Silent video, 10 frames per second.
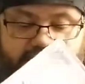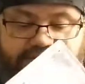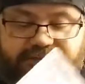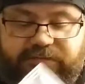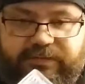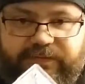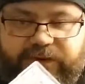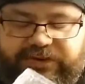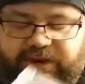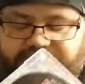here's the
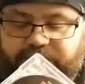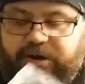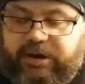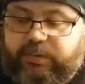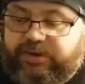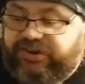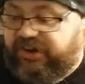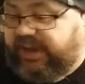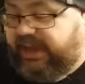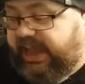reverse cover art,
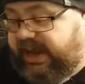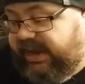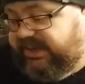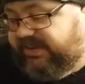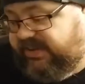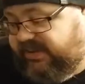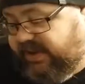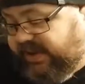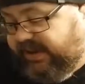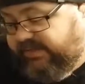which again is
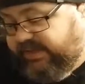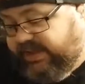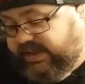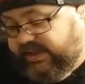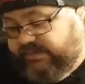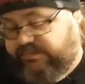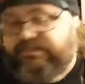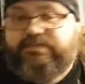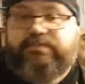just kind of the